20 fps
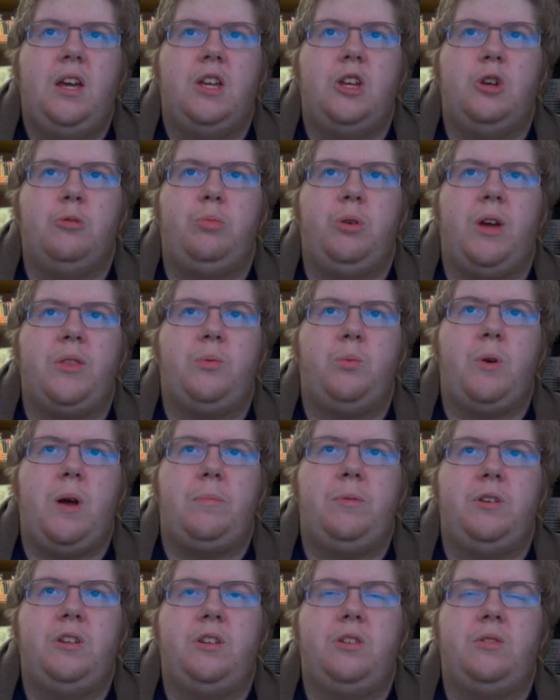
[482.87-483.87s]
your breath
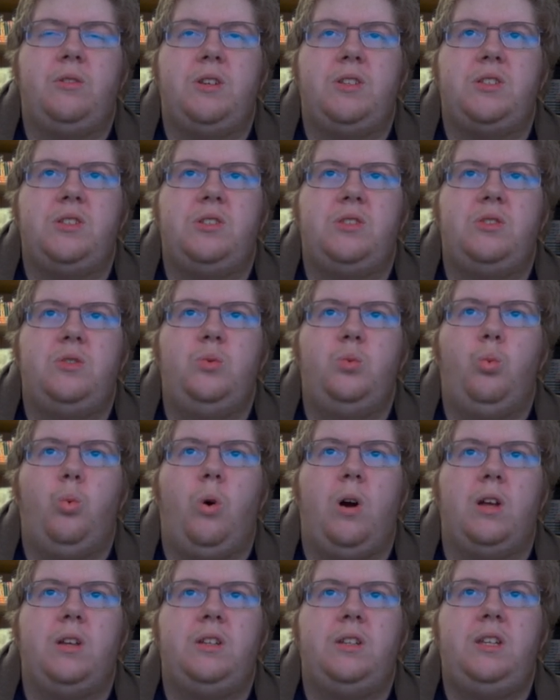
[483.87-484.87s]
weapon increases to
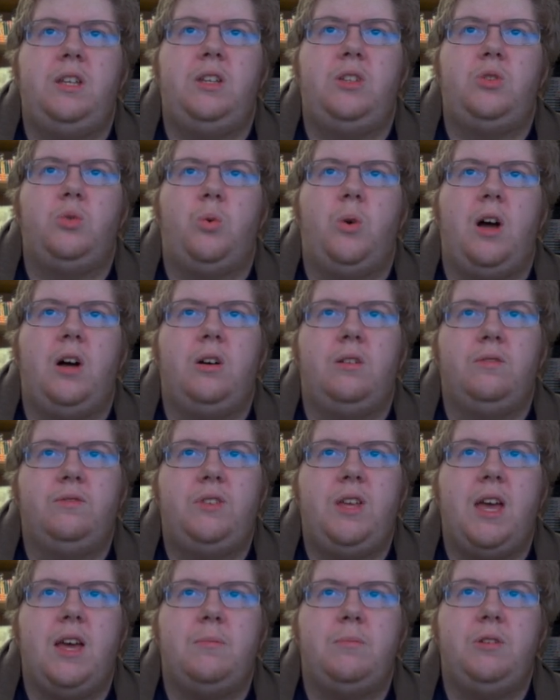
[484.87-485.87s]

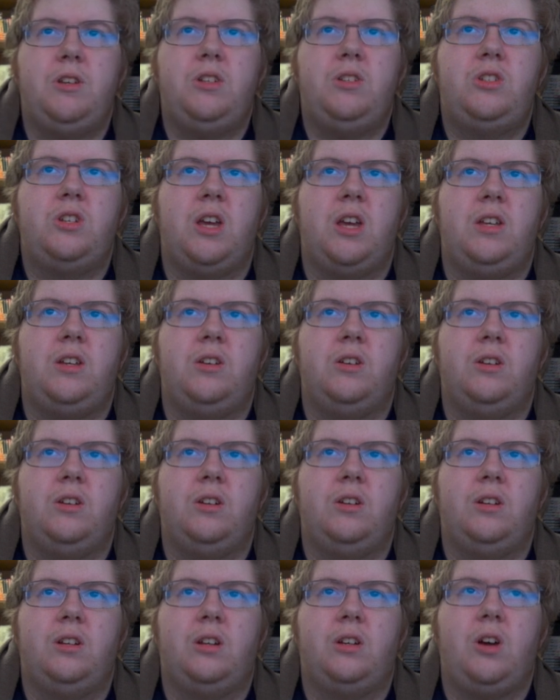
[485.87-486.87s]
1d12 damage, and
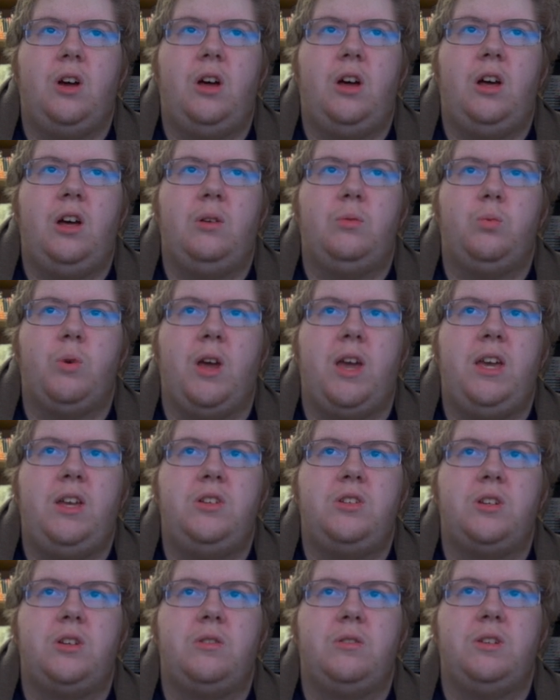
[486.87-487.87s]
your
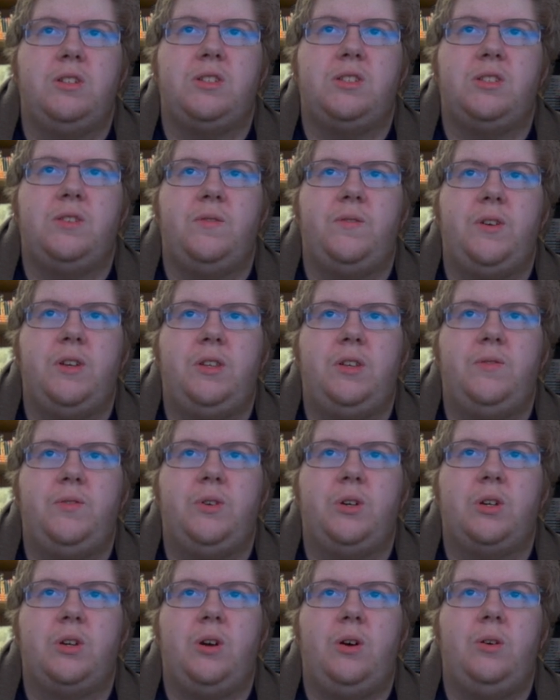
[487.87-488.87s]
range increases to
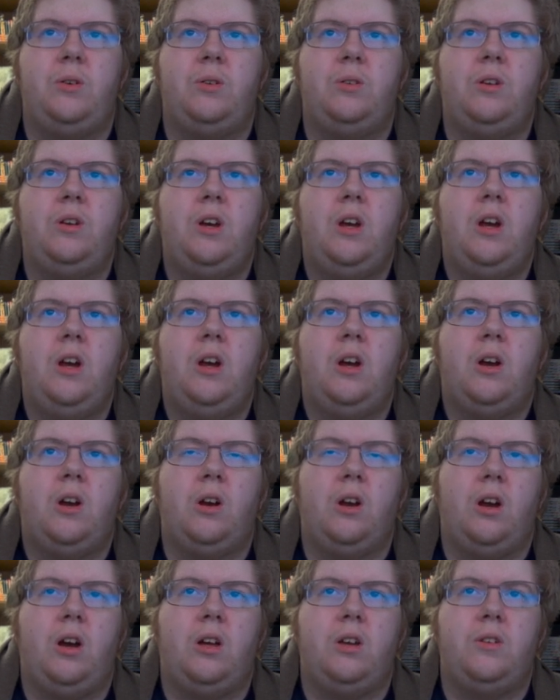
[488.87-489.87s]
50-foot cone
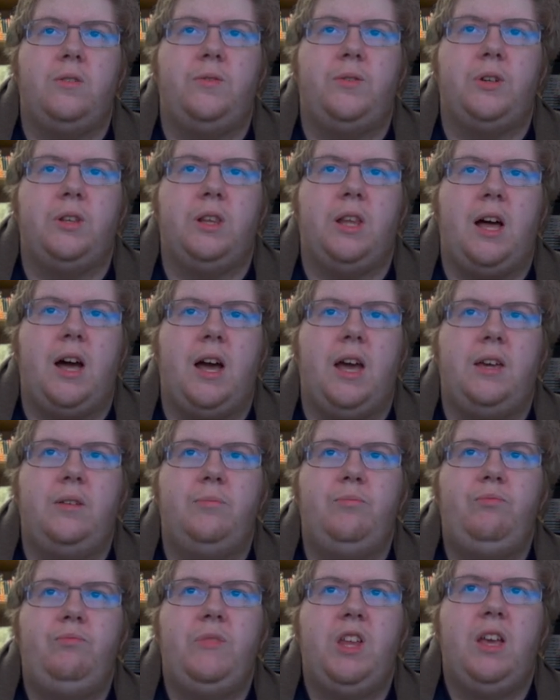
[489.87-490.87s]
or 100-foot line.